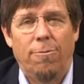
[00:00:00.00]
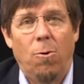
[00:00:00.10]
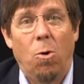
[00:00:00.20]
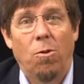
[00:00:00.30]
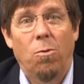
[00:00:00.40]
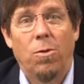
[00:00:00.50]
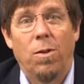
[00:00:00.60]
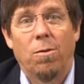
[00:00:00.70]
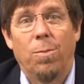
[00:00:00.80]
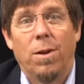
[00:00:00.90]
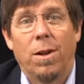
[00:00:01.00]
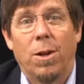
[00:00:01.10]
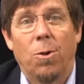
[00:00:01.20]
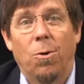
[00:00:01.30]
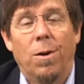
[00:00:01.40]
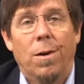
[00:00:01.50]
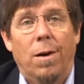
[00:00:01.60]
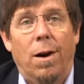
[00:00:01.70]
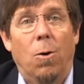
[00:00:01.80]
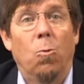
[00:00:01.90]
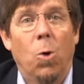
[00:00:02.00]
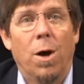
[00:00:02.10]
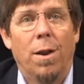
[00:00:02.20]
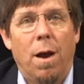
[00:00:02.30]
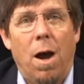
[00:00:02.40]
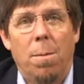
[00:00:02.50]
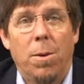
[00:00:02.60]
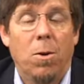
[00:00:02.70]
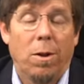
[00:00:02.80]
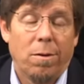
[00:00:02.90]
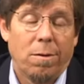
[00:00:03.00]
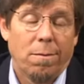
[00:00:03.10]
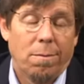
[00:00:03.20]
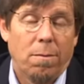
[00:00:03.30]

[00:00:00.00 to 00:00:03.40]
for us with this particular uh, run on munis.